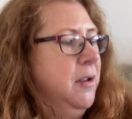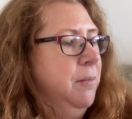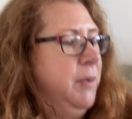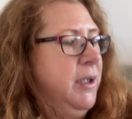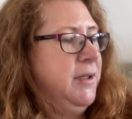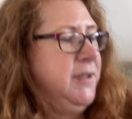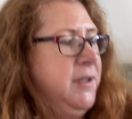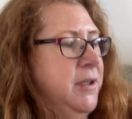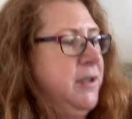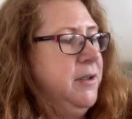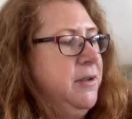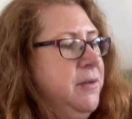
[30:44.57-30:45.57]
But,
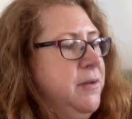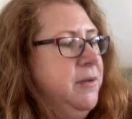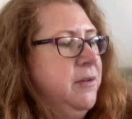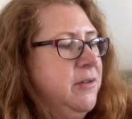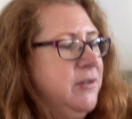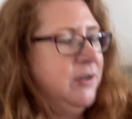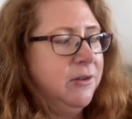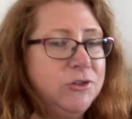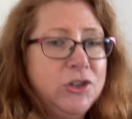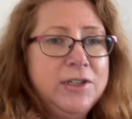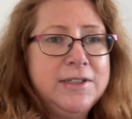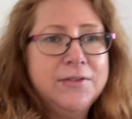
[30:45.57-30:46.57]
you know,
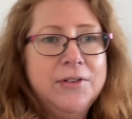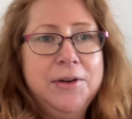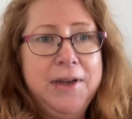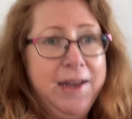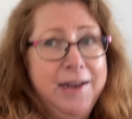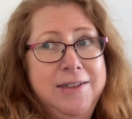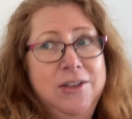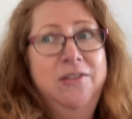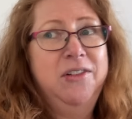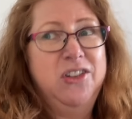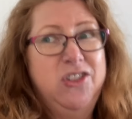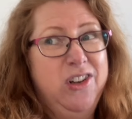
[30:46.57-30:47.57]
jeans are very handy. I
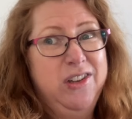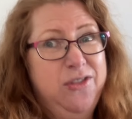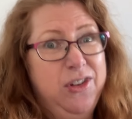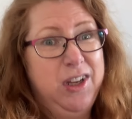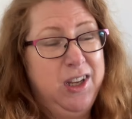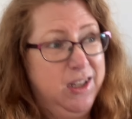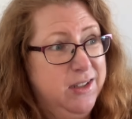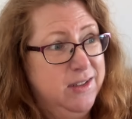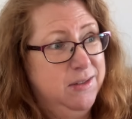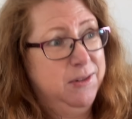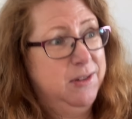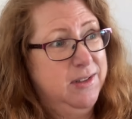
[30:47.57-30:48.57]
haven't had jeans for
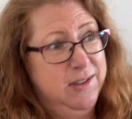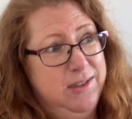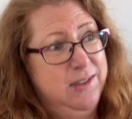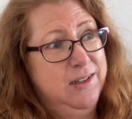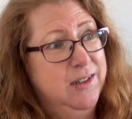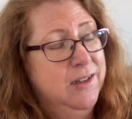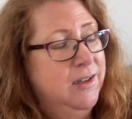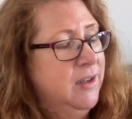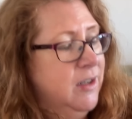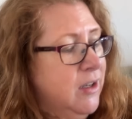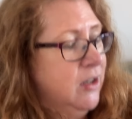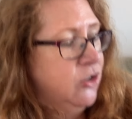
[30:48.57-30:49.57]
years because
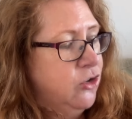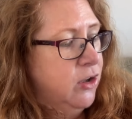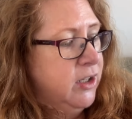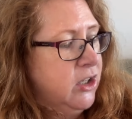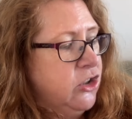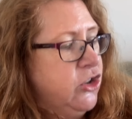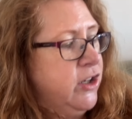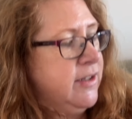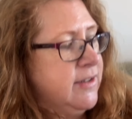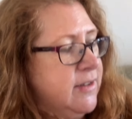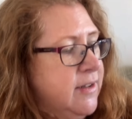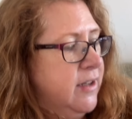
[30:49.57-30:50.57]
trying to get
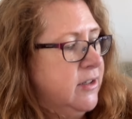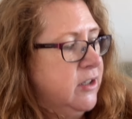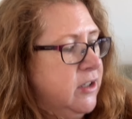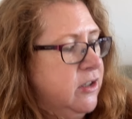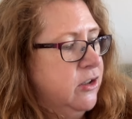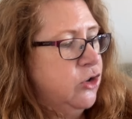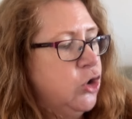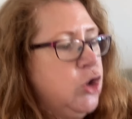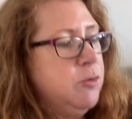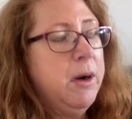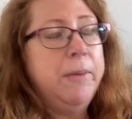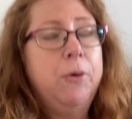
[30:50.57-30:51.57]
jeans that suit
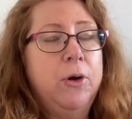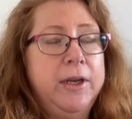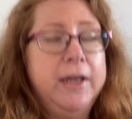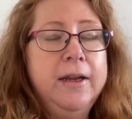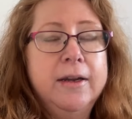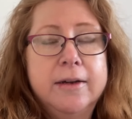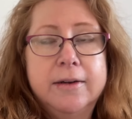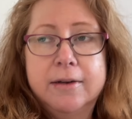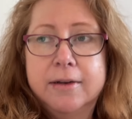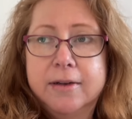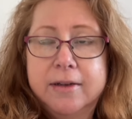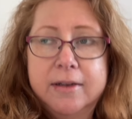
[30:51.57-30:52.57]
my body,
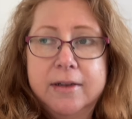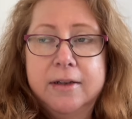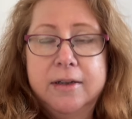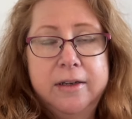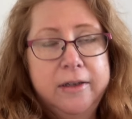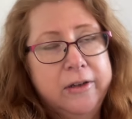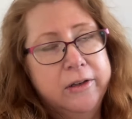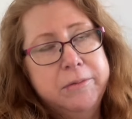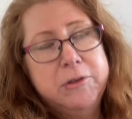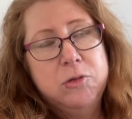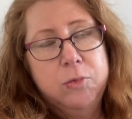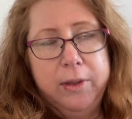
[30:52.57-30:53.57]
you know,
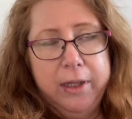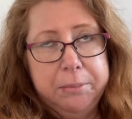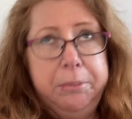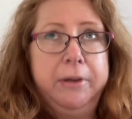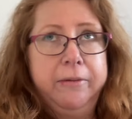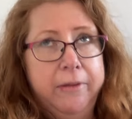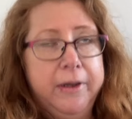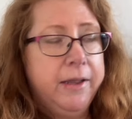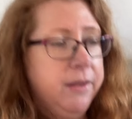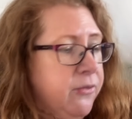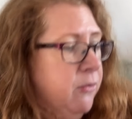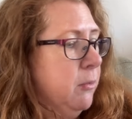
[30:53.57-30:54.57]
especially one leg bigger than the
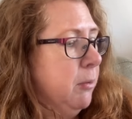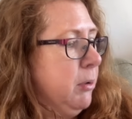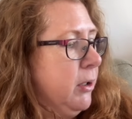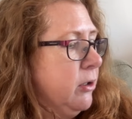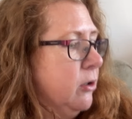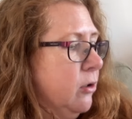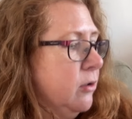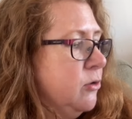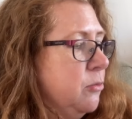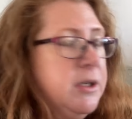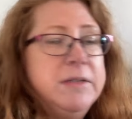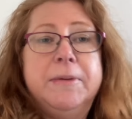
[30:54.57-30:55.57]
other from my blood clot, it's
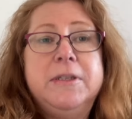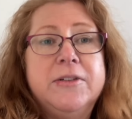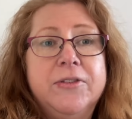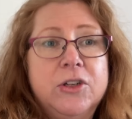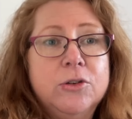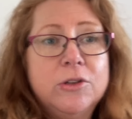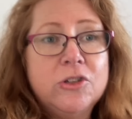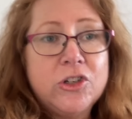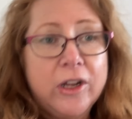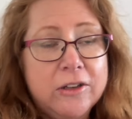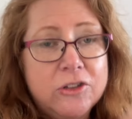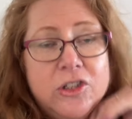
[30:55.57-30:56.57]
always been difficult and
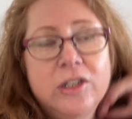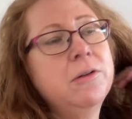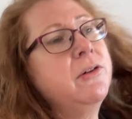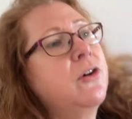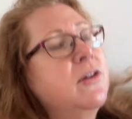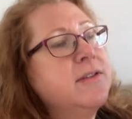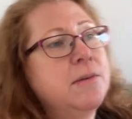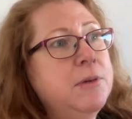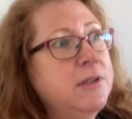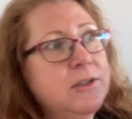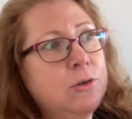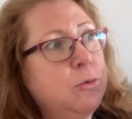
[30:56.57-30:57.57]
challenging. And I've got some
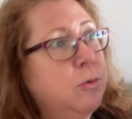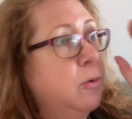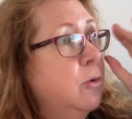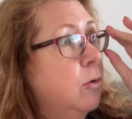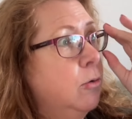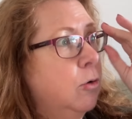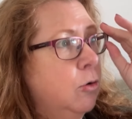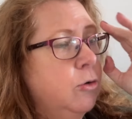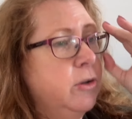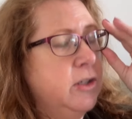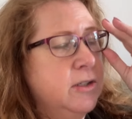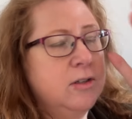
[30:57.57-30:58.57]
that still look good,
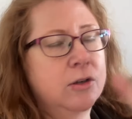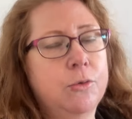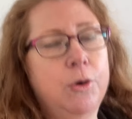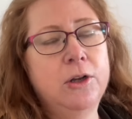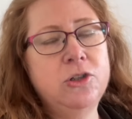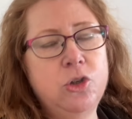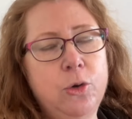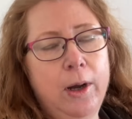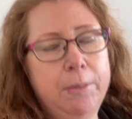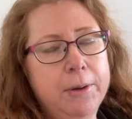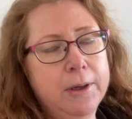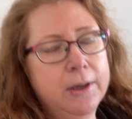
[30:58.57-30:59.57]
they just don't quite do up